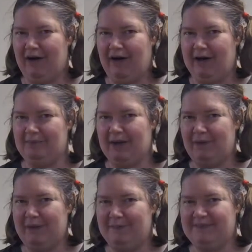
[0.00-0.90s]
on my
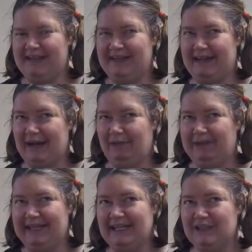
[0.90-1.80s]
website that I will
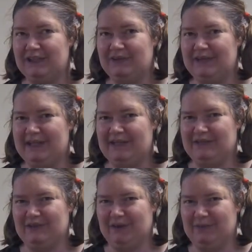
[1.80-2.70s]
link to in the
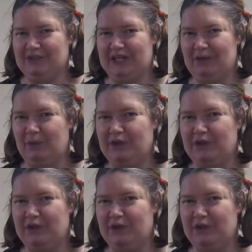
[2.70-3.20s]
description,